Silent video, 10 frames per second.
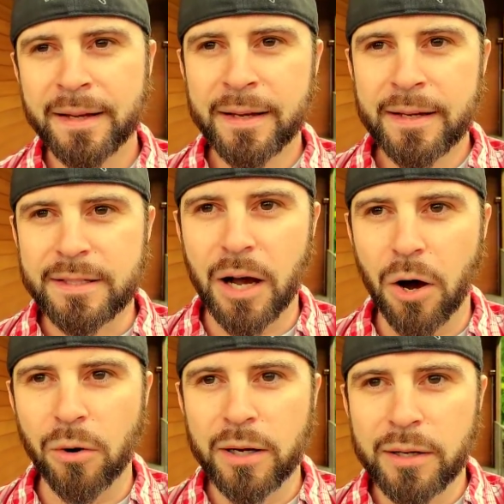
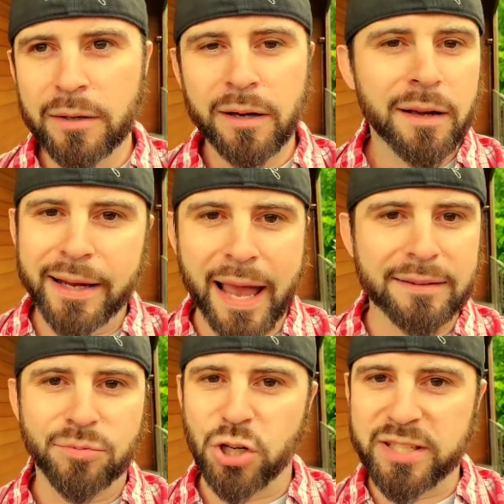So
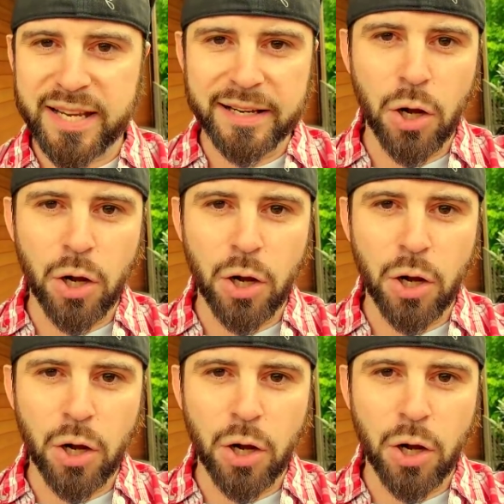again, just stay